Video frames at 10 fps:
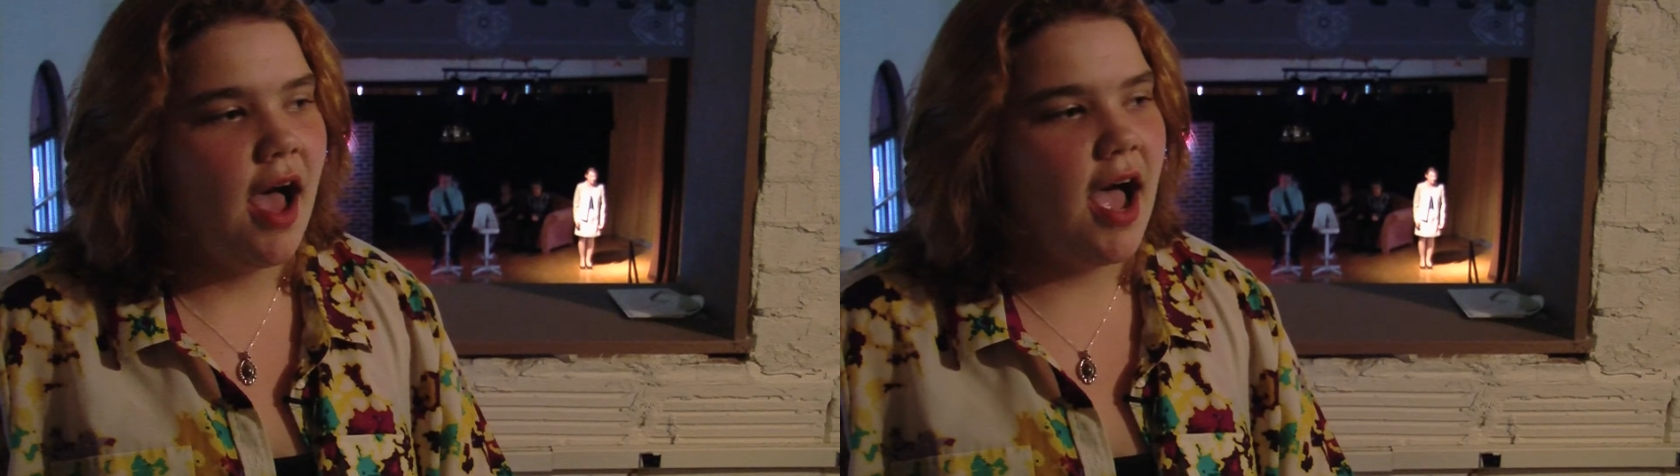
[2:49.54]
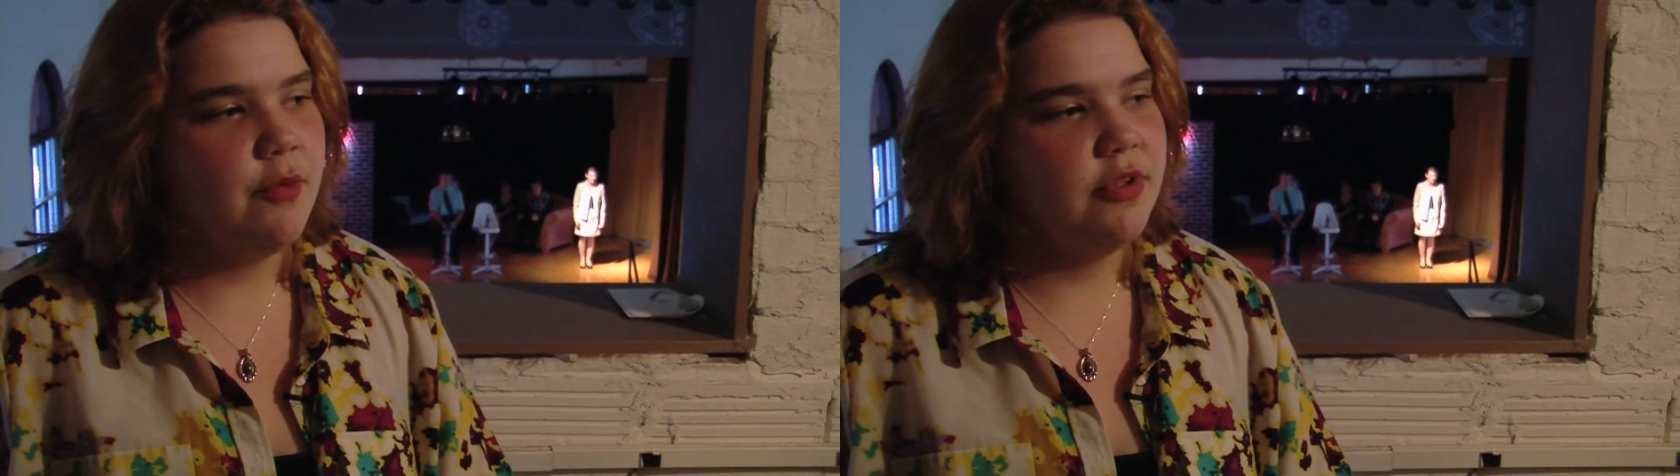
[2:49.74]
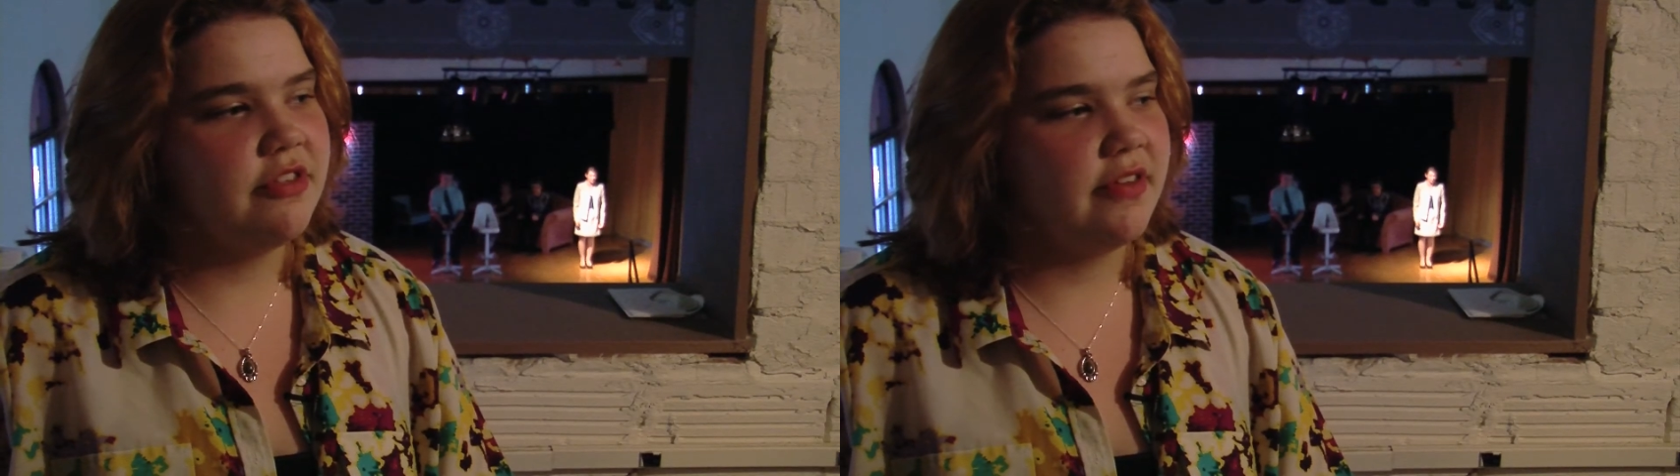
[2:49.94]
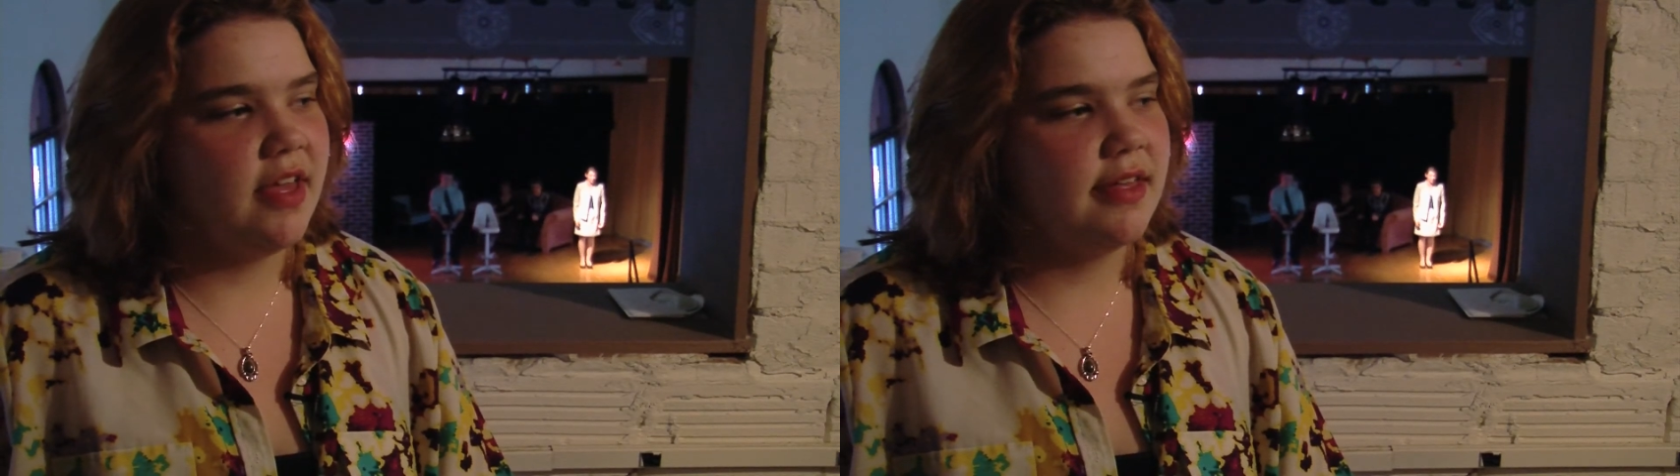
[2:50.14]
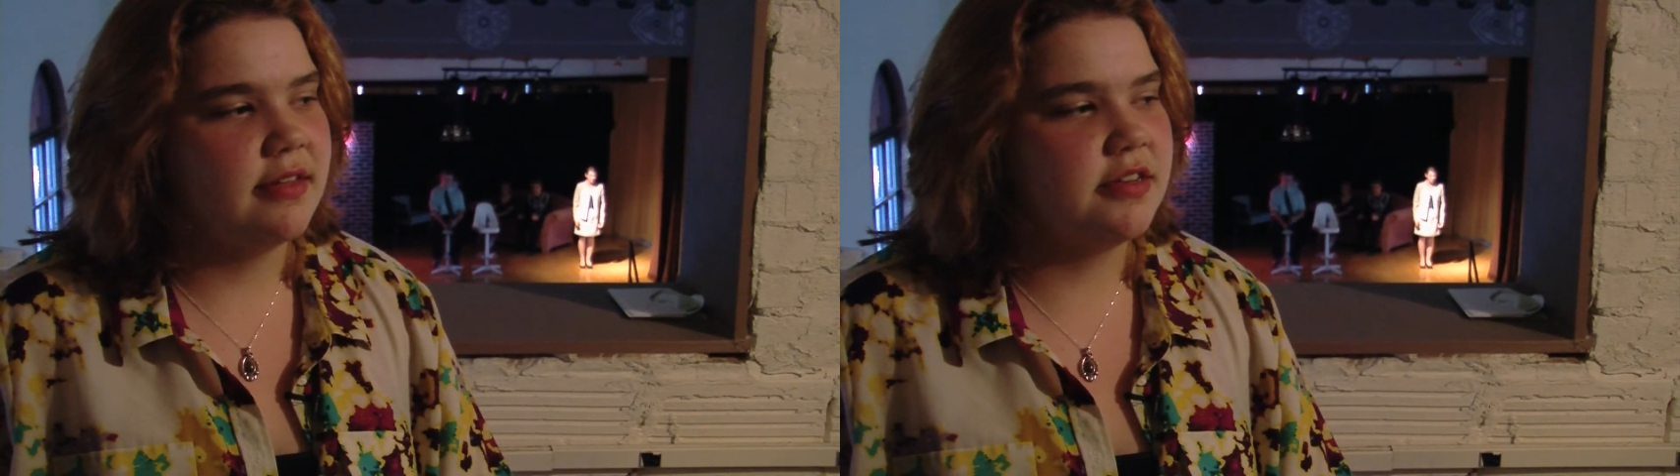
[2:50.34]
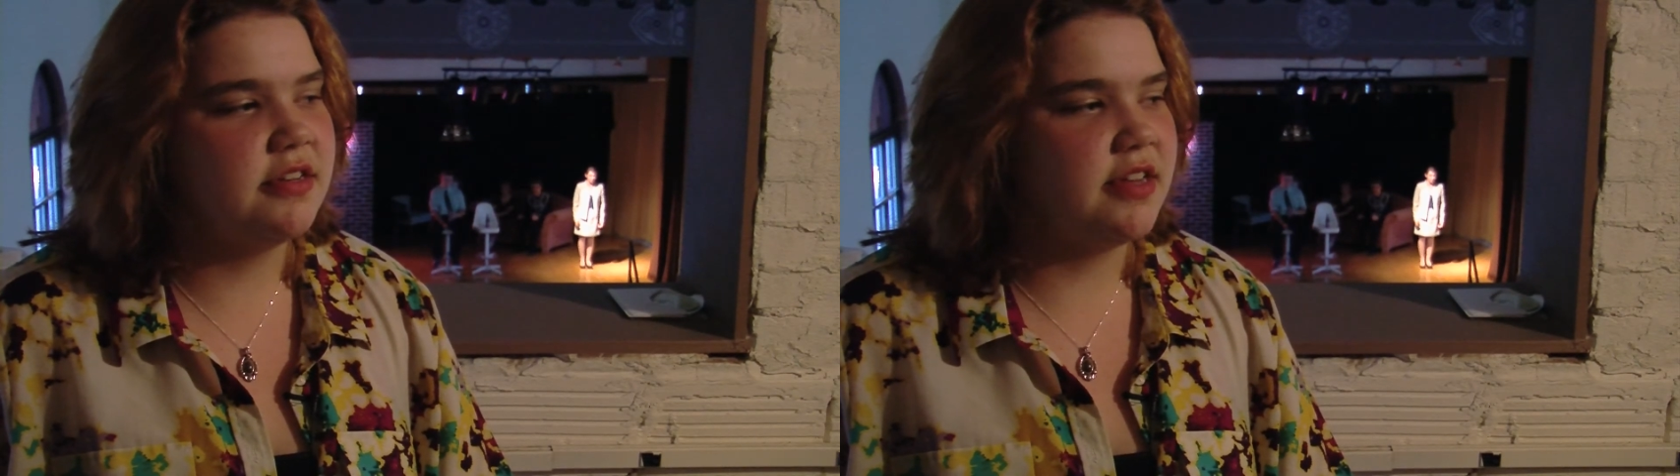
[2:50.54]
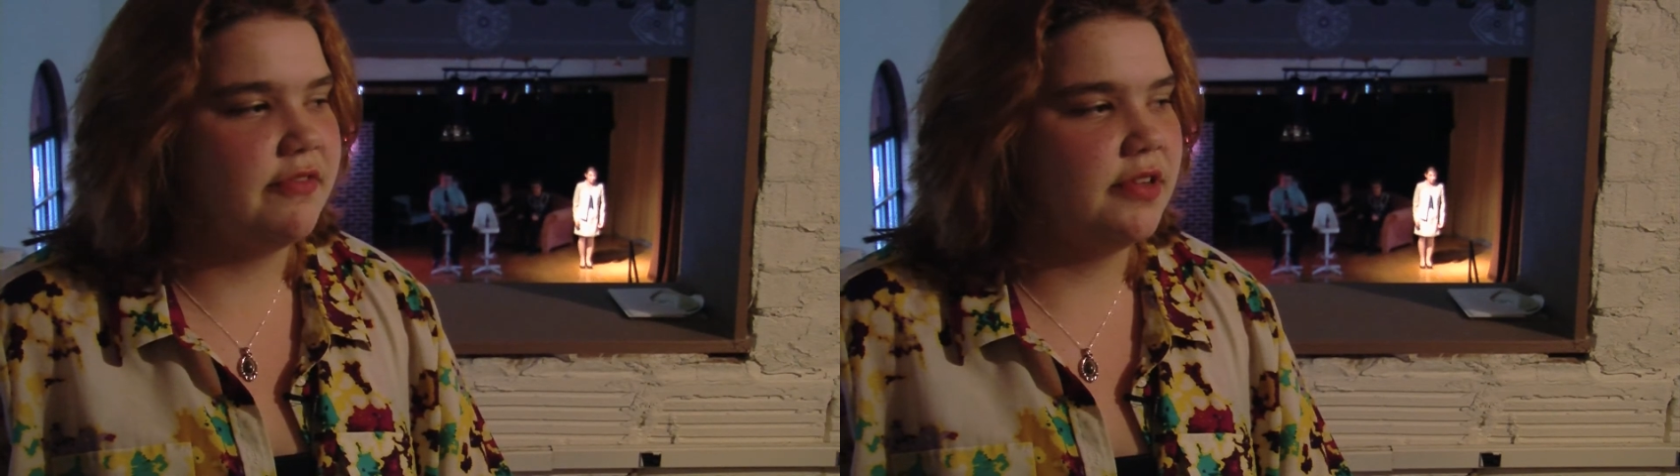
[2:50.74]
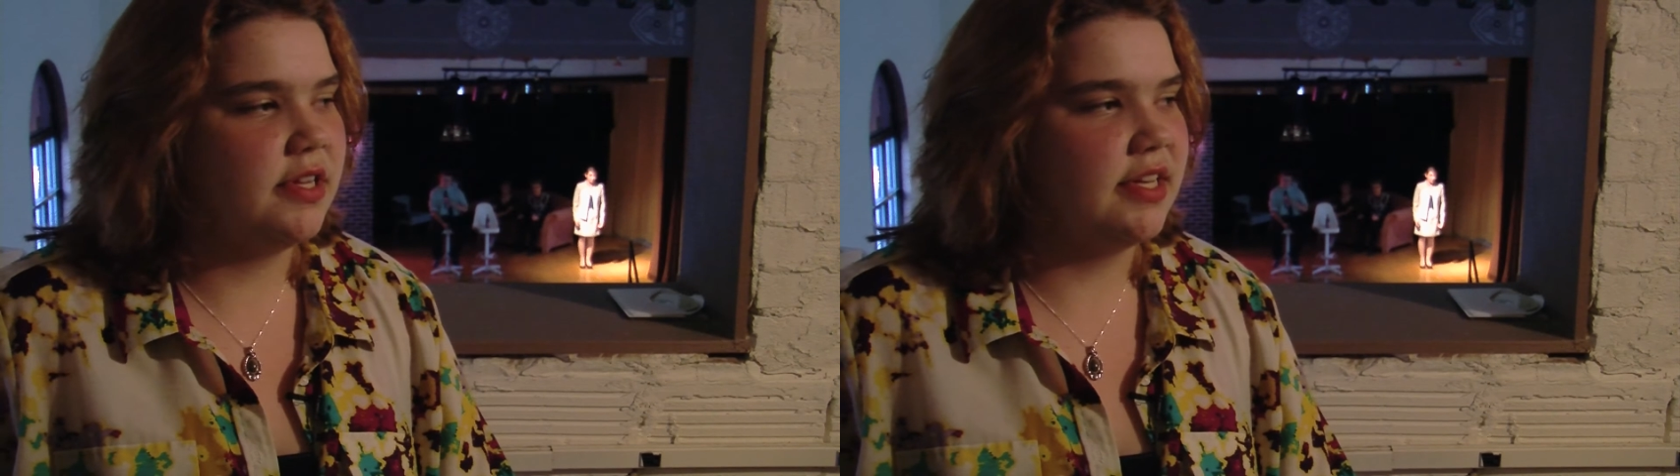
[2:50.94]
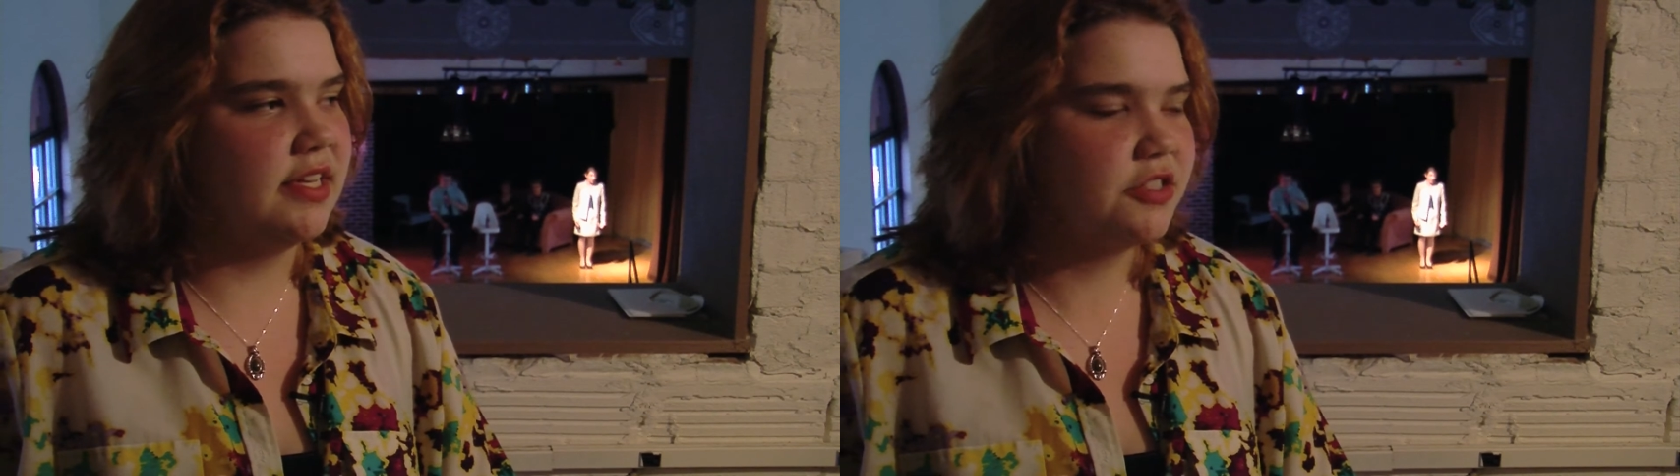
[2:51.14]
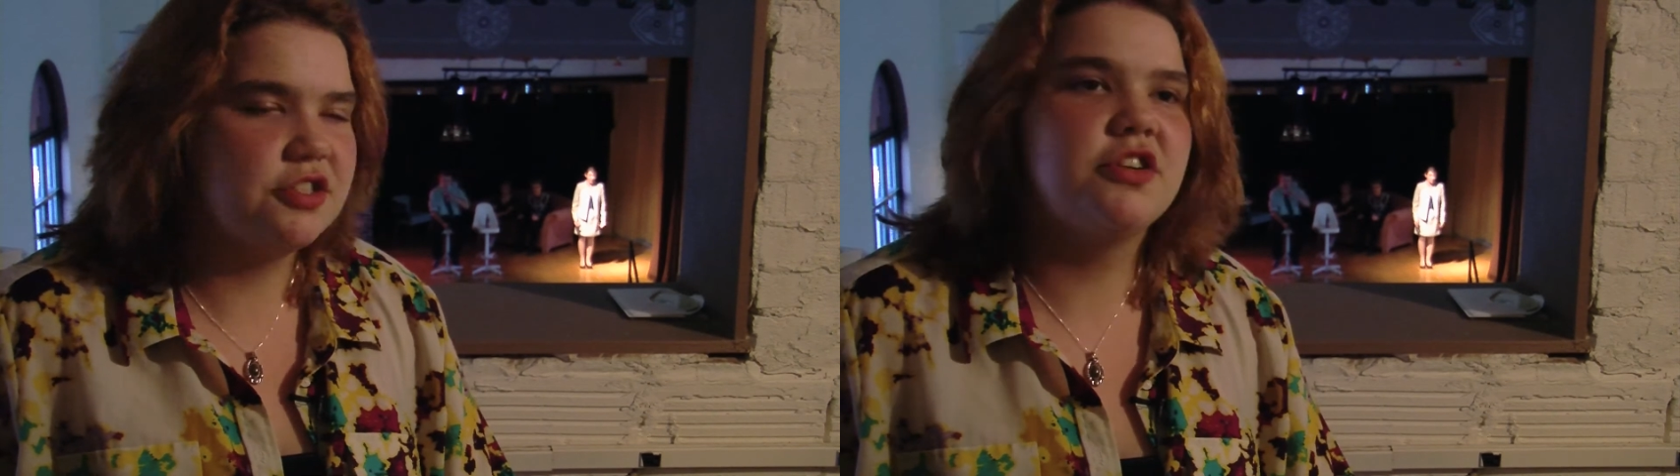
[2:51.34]
I would say to
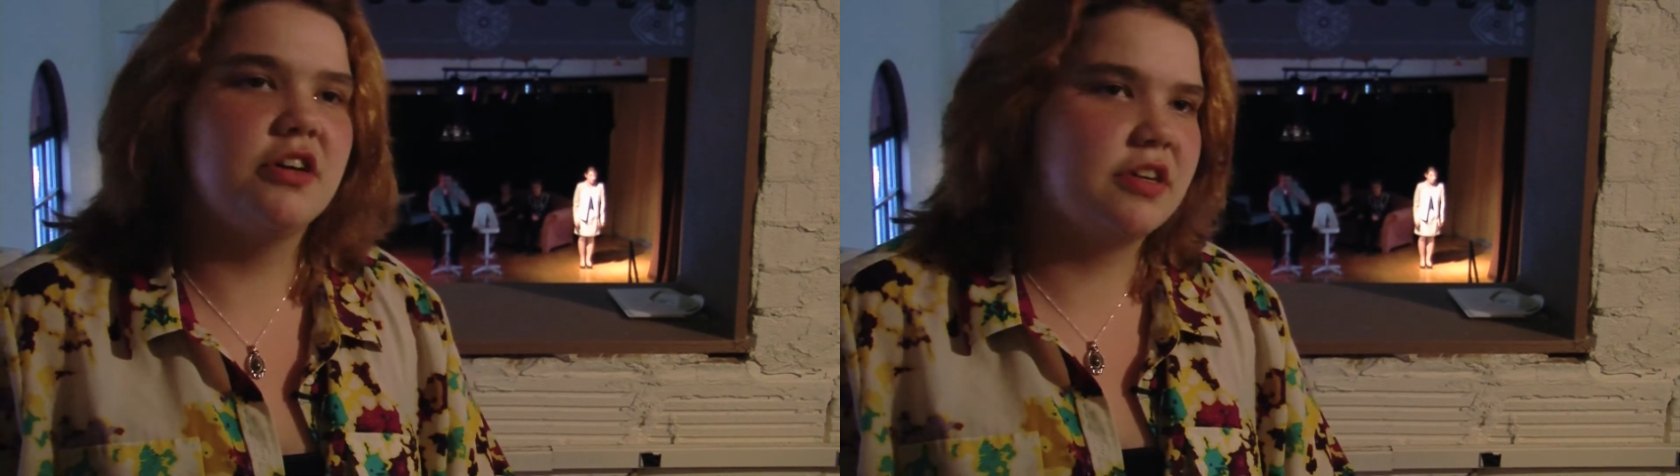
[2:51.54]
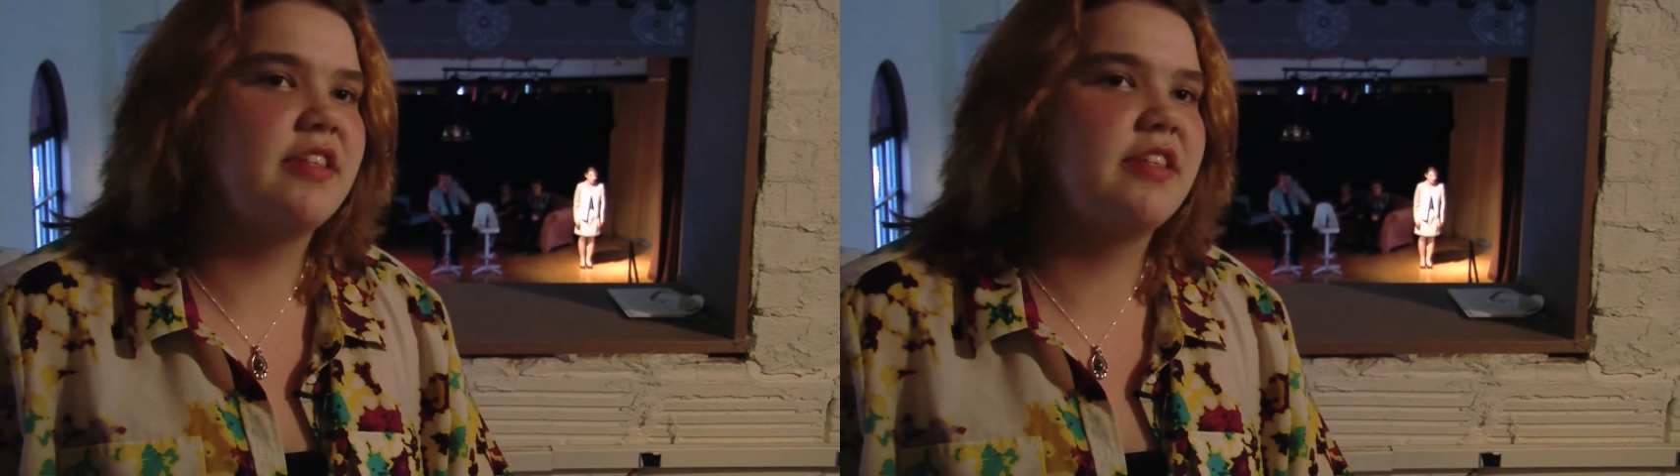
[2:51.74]
definitely start